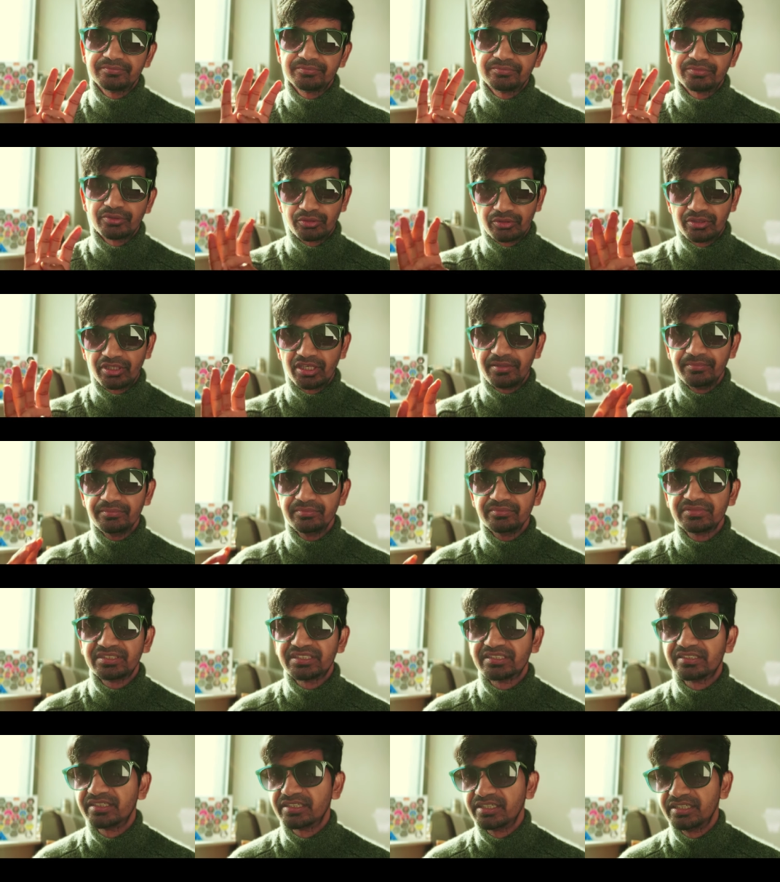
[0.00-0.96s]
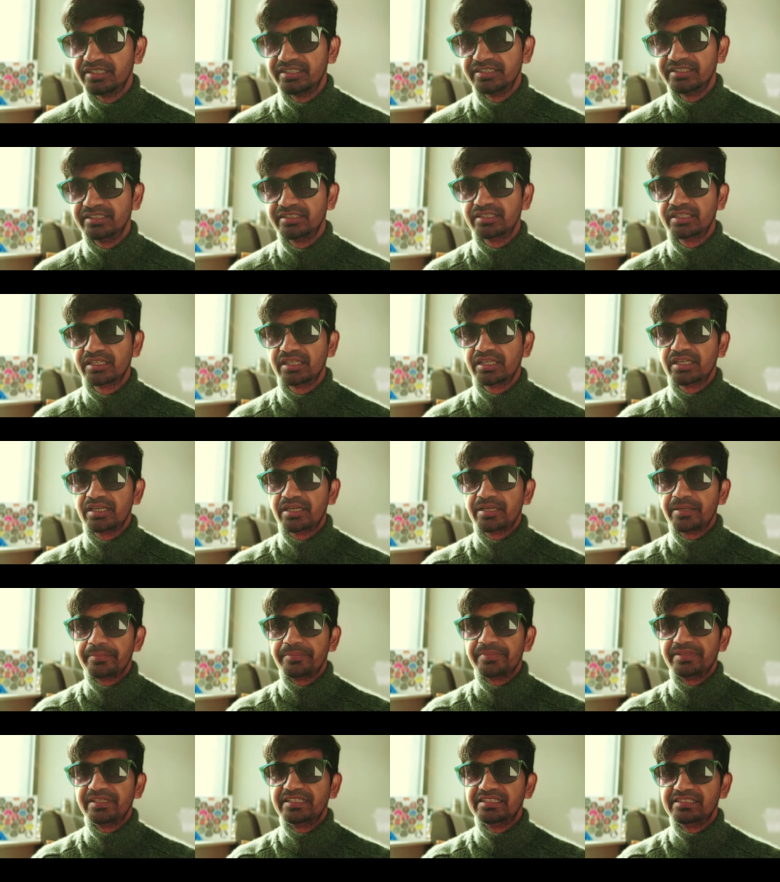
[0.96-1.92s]
program. Generally,
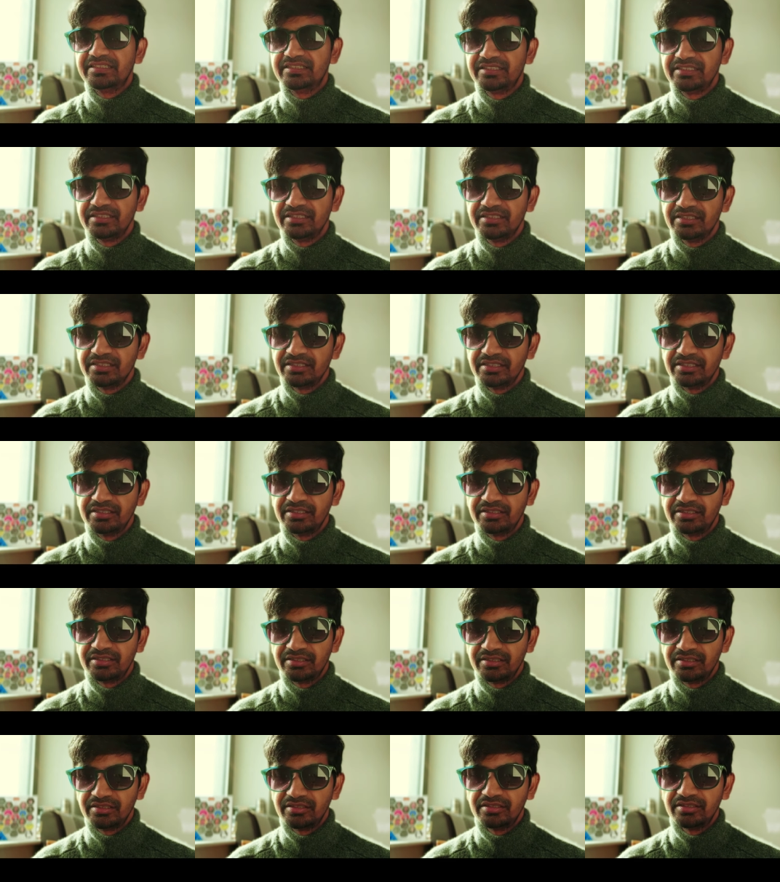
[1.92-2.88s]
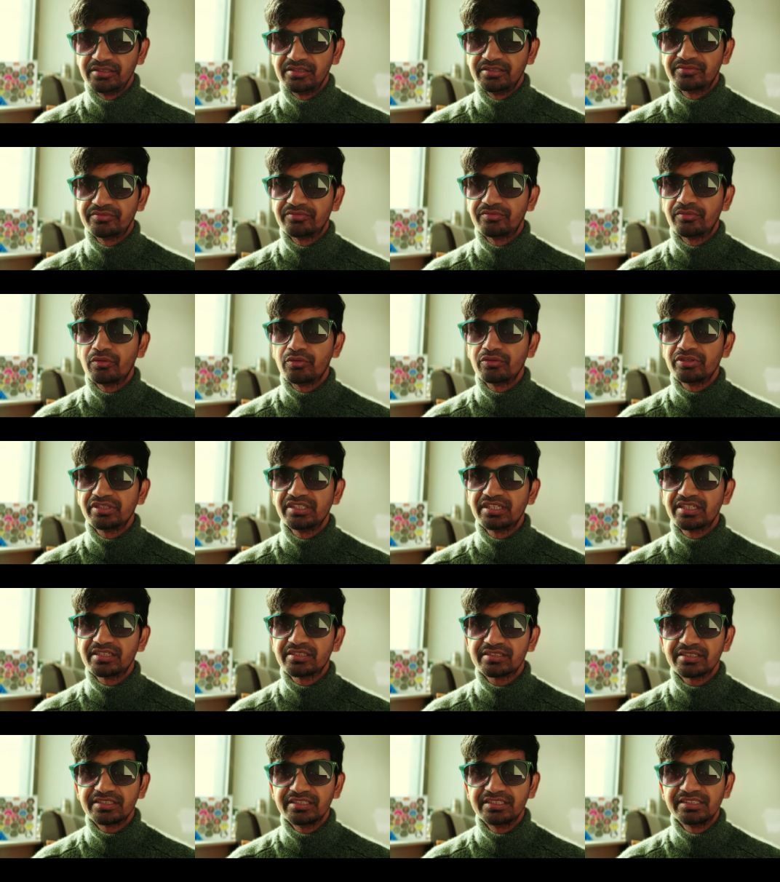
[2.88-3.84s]
PhD is 4
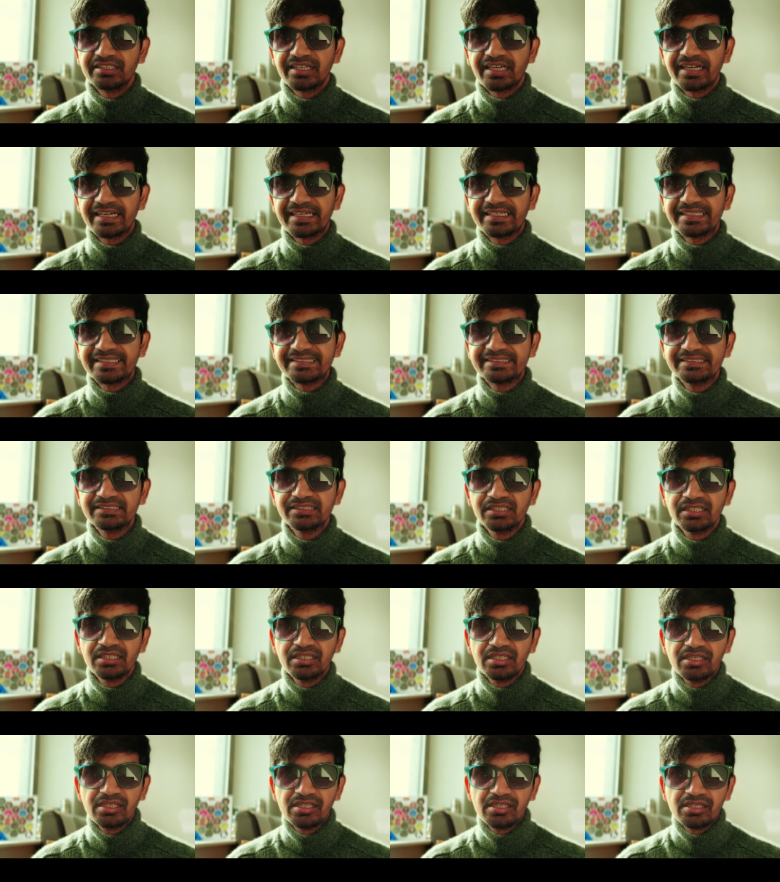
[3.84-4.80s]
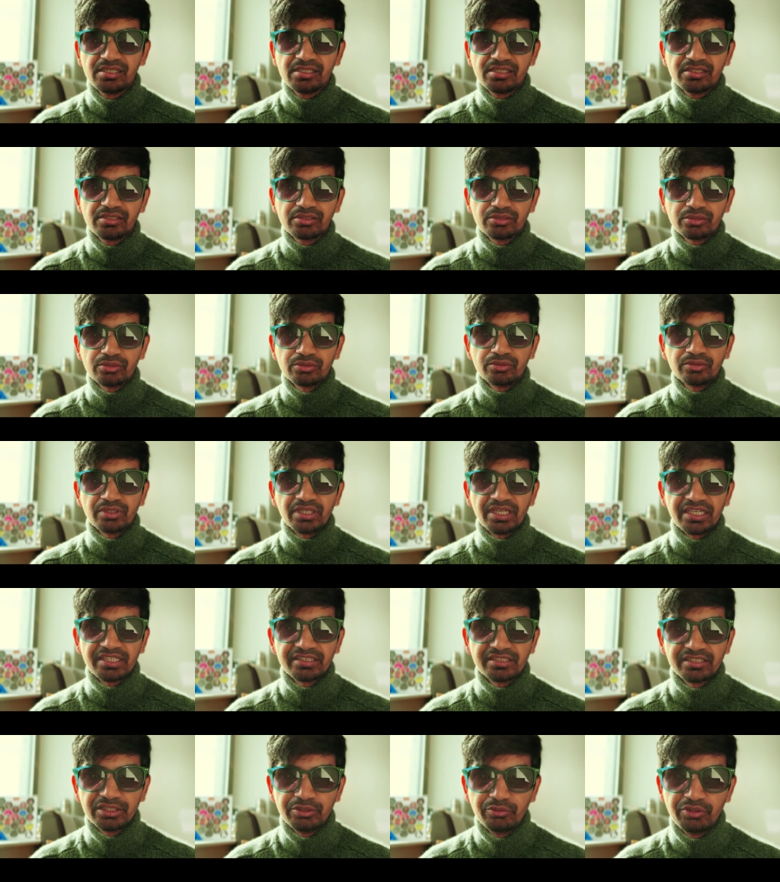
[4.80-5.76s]
years in Ireland. So,
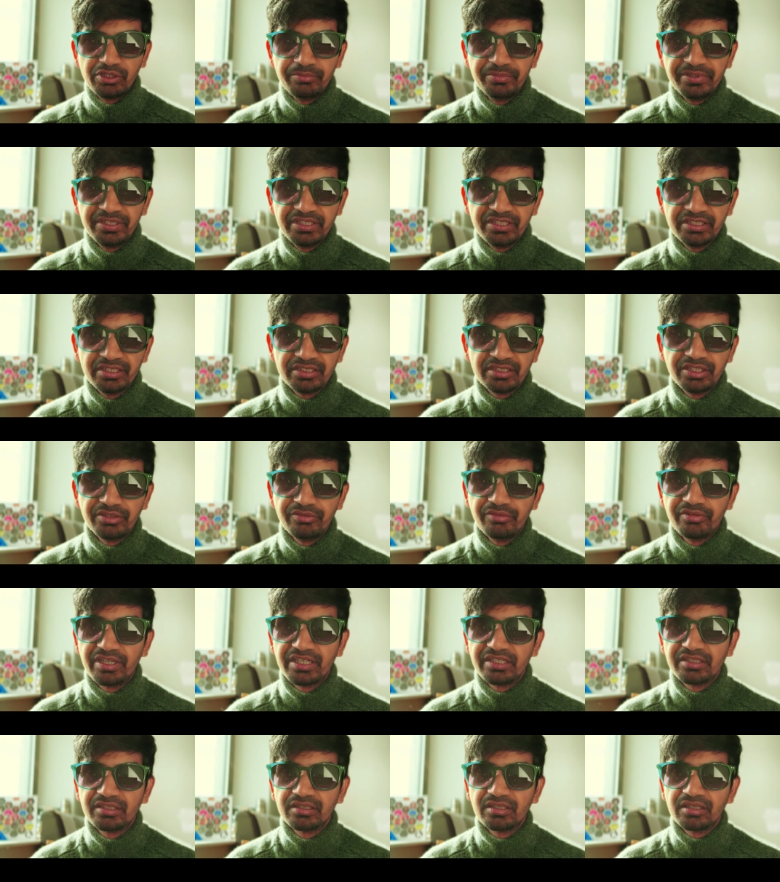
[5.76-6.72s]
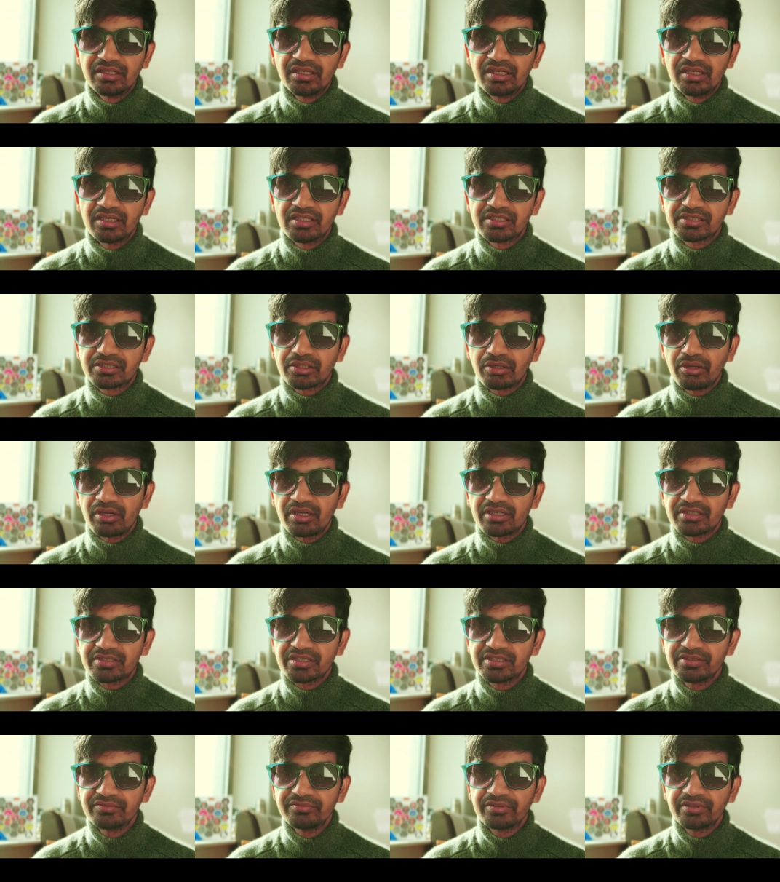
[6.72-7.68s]
and you will be given a
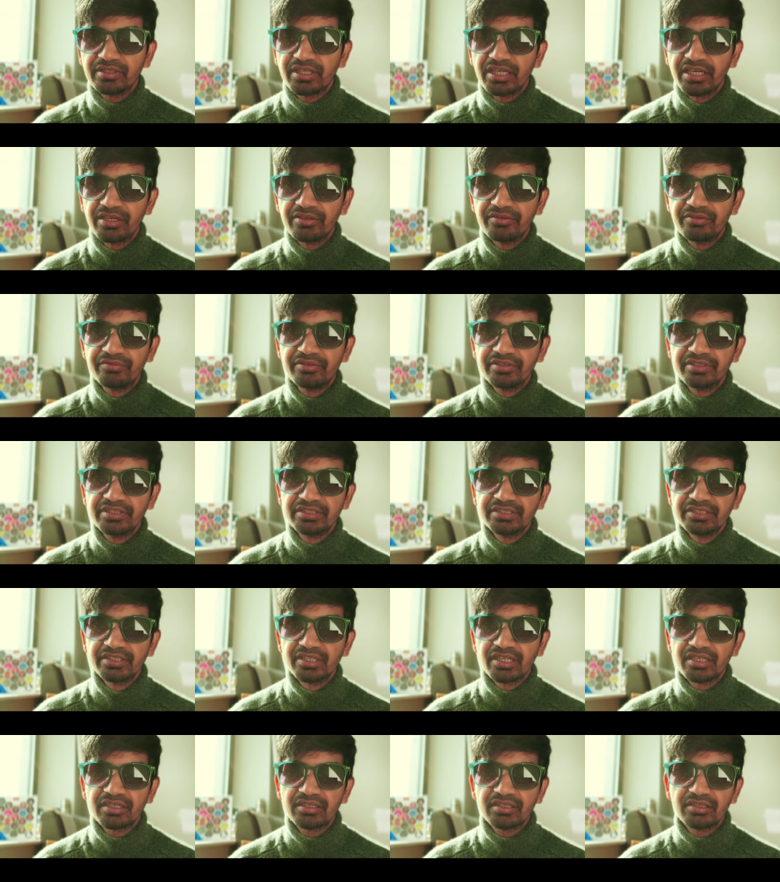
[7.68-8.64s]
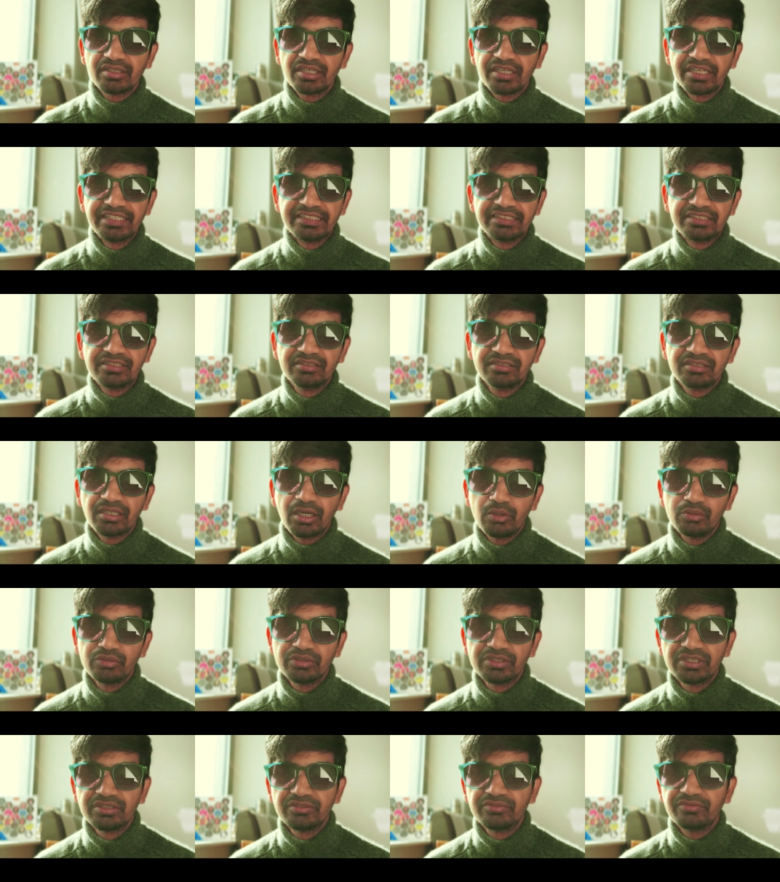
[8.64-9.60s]
scholarship every year,
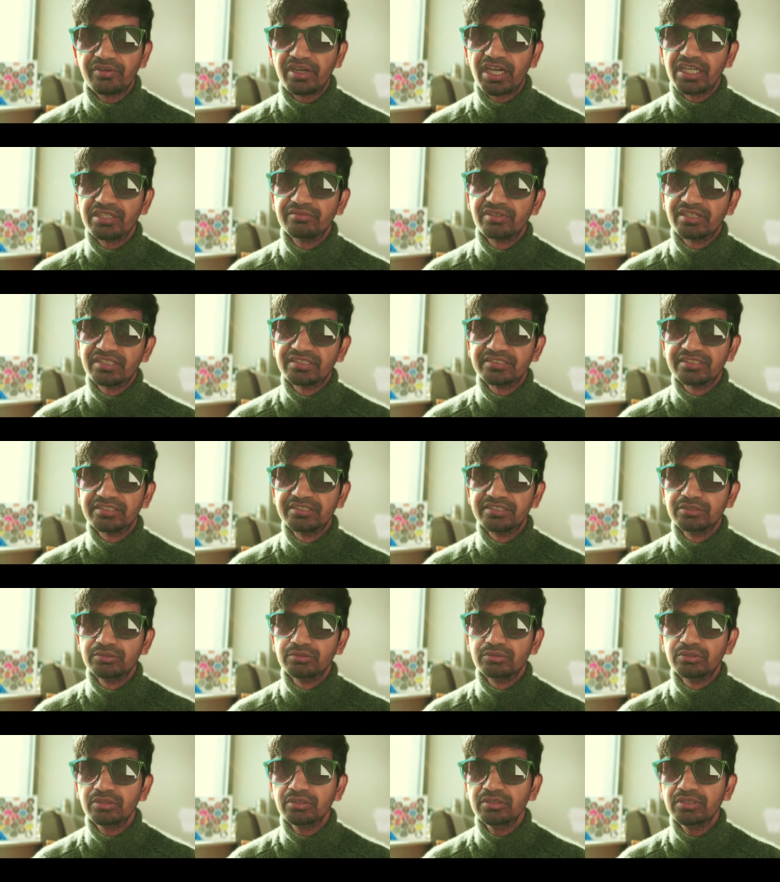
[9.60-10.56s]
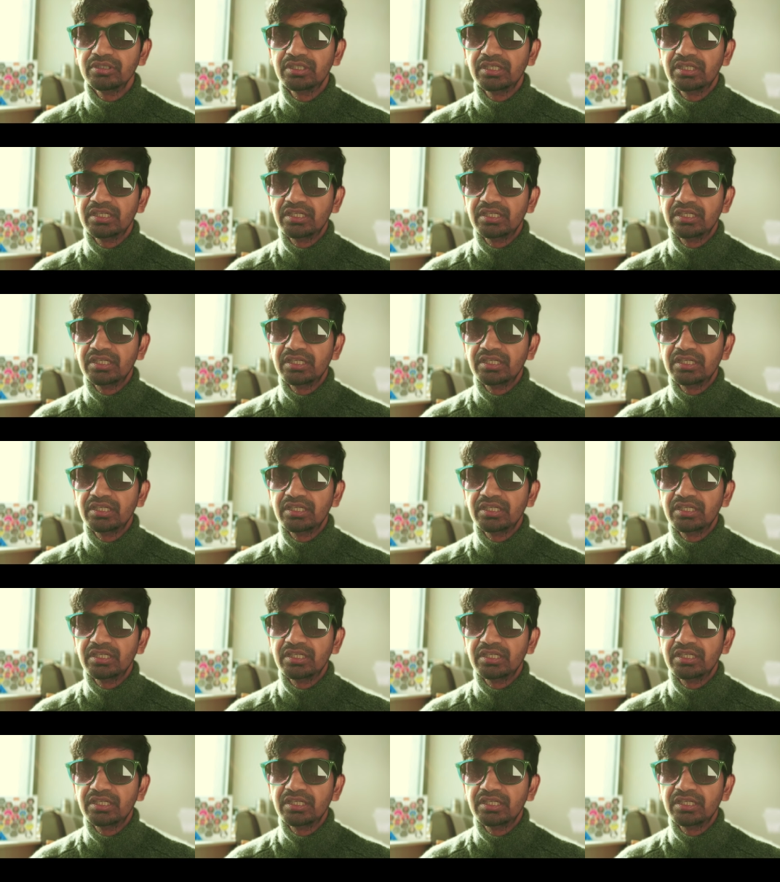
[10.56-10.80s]
€18,500,